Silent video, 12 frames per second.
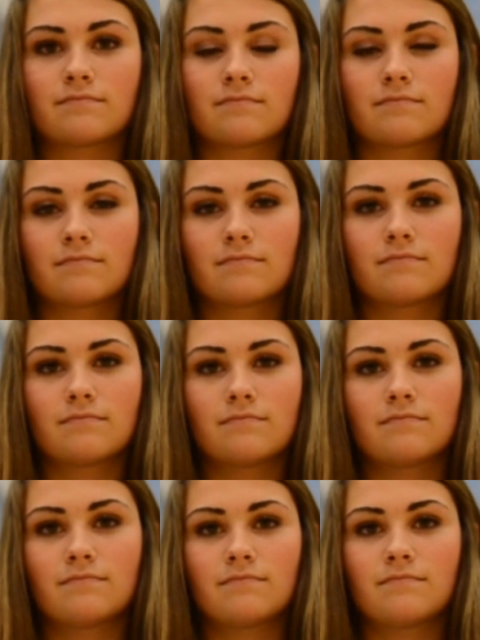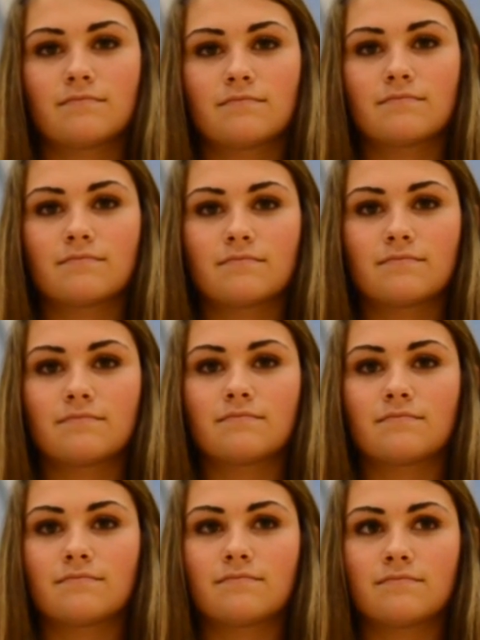
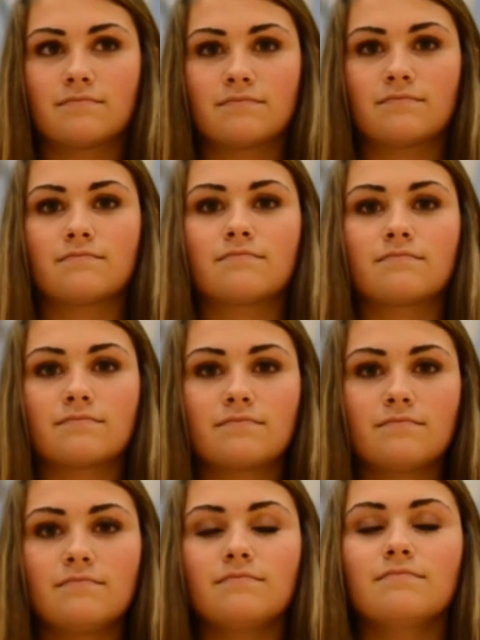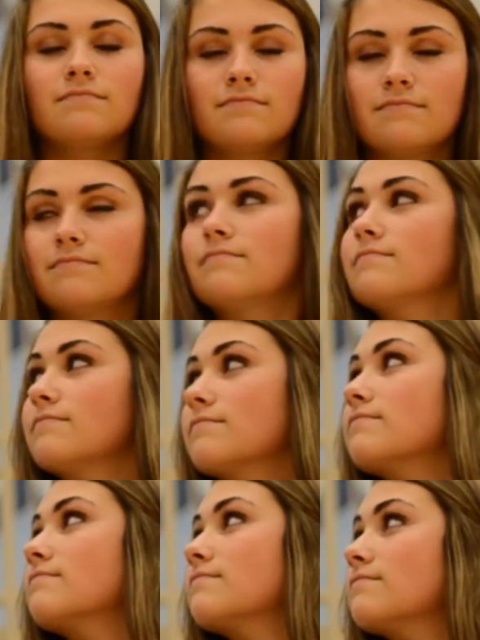
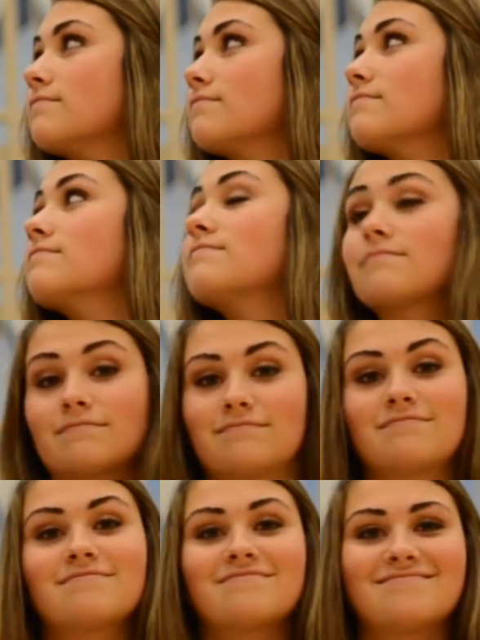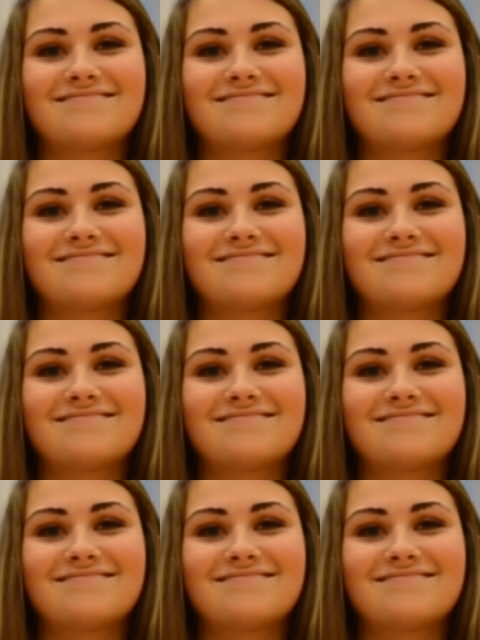The person shown says nothing.